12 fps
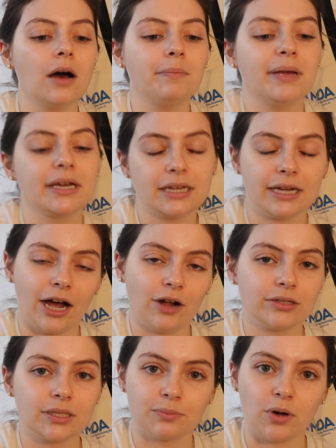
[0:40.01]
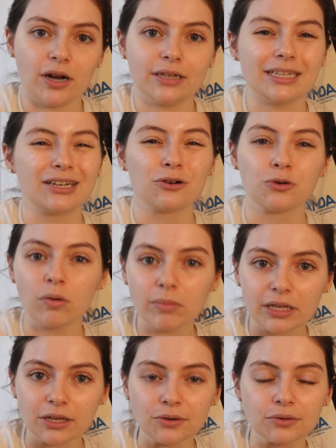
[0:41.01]
picking out some products I don't
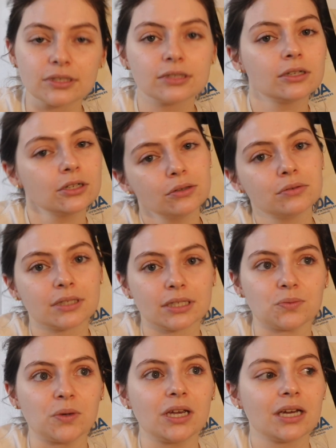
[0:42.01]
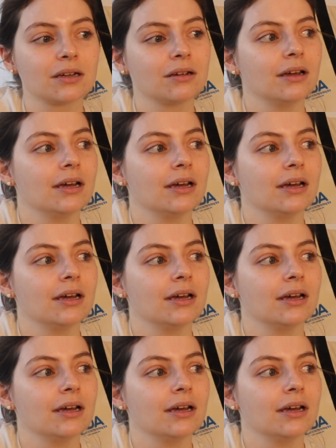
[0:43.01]
normally use to use this week.